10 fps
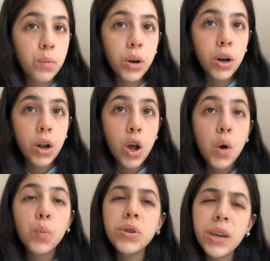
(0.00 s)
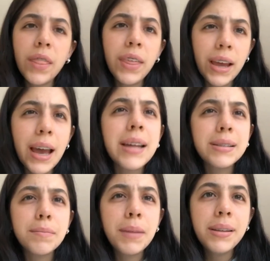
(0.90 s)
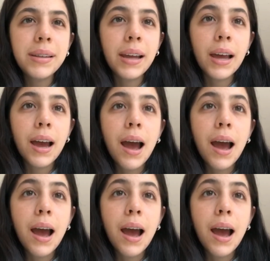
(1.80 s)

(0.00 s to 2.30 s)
one, which I think is amazing.